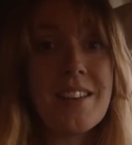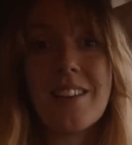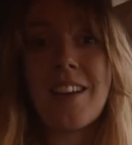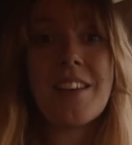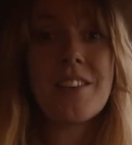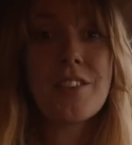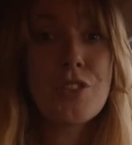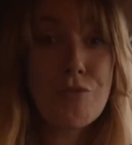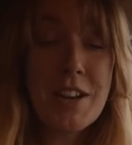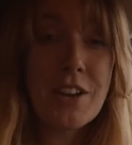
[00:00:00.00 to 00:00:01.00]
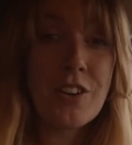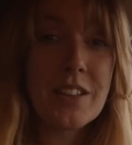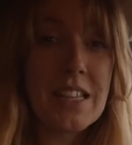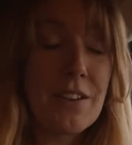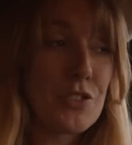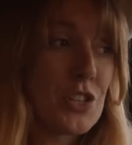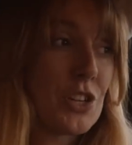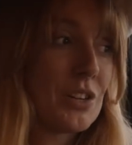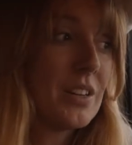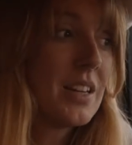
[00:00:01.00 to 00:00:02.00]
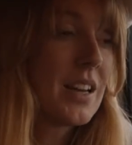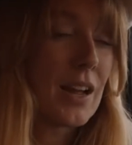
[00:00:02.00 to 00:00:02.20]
at like 3 o'clock in the afternoon,